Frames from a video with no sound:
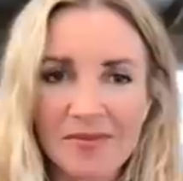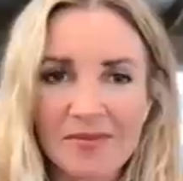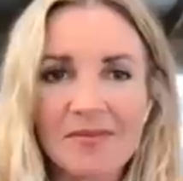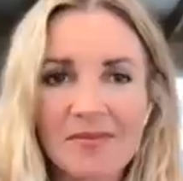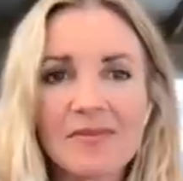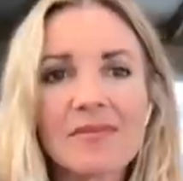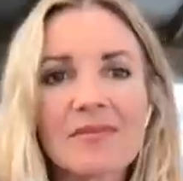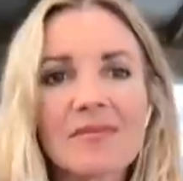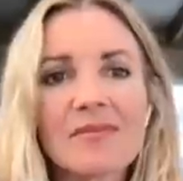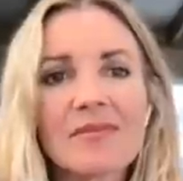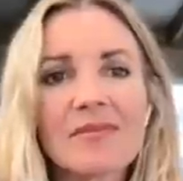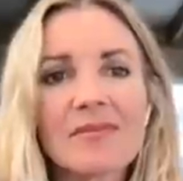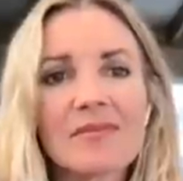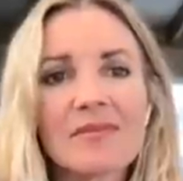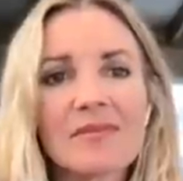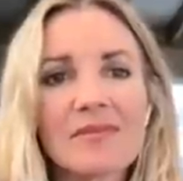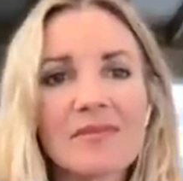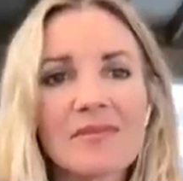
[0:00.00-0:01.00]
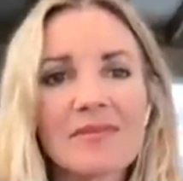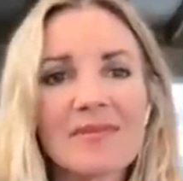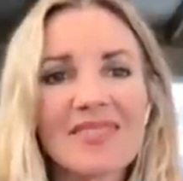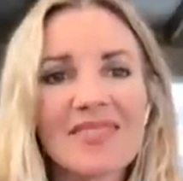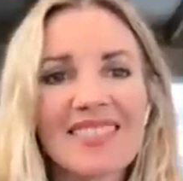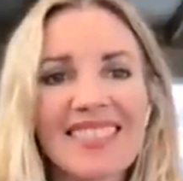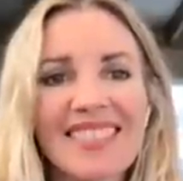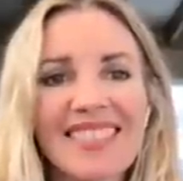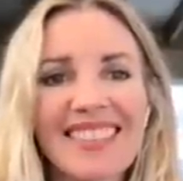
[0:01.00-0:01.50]

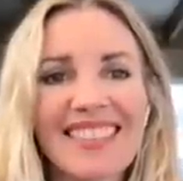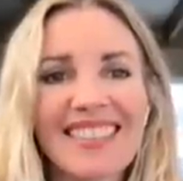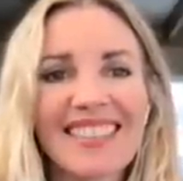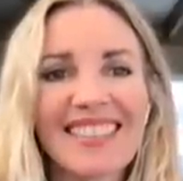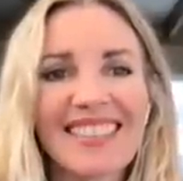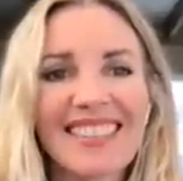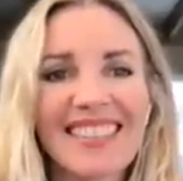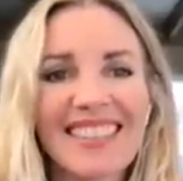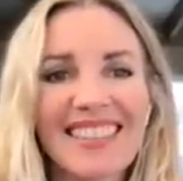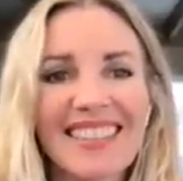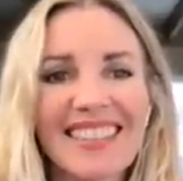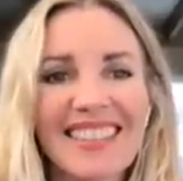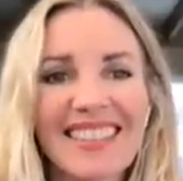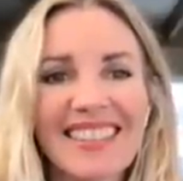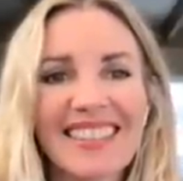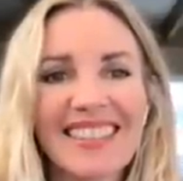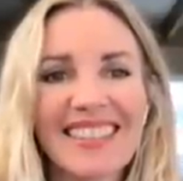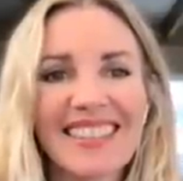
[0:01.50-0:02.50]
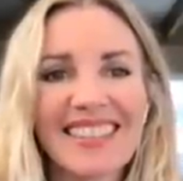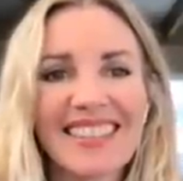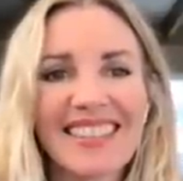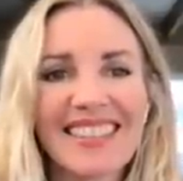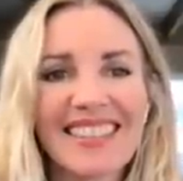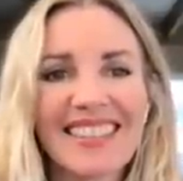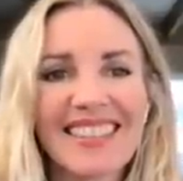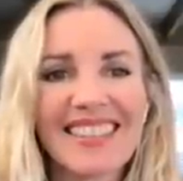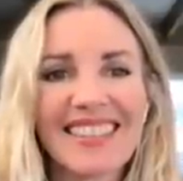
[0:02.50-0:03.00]

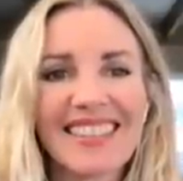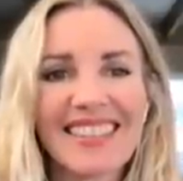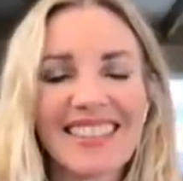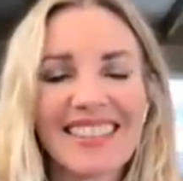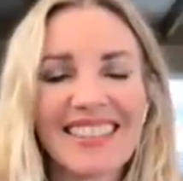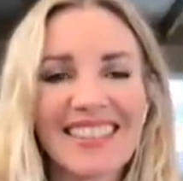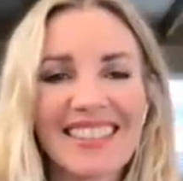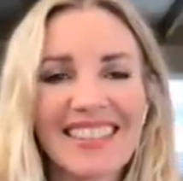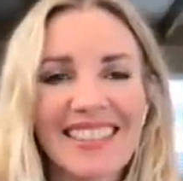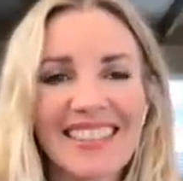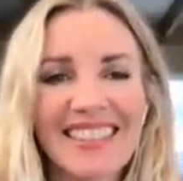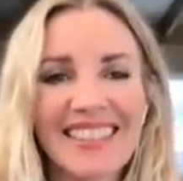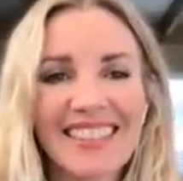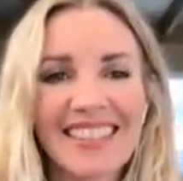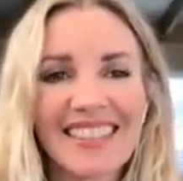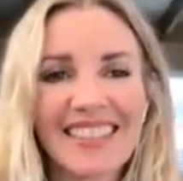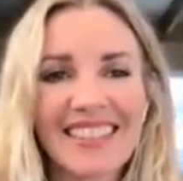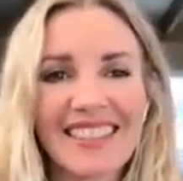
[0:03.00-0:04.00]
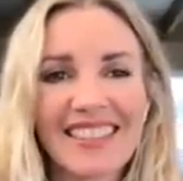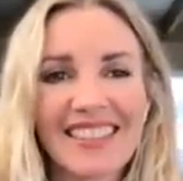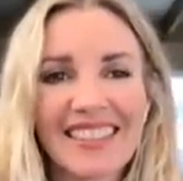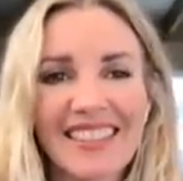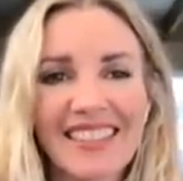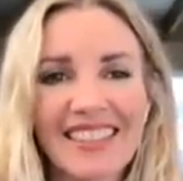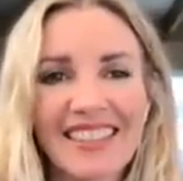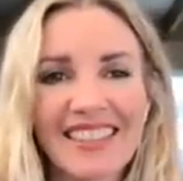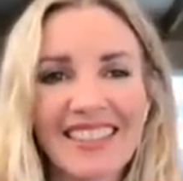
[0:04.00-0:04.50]

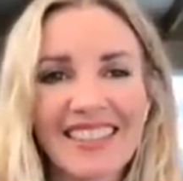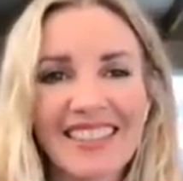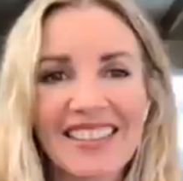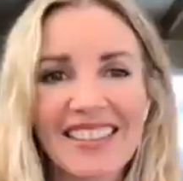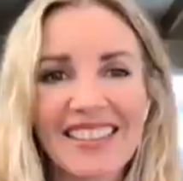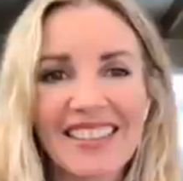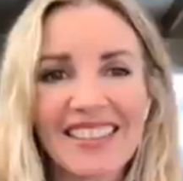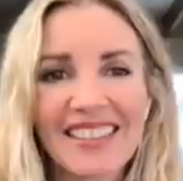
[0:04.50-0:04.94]
(not speaking)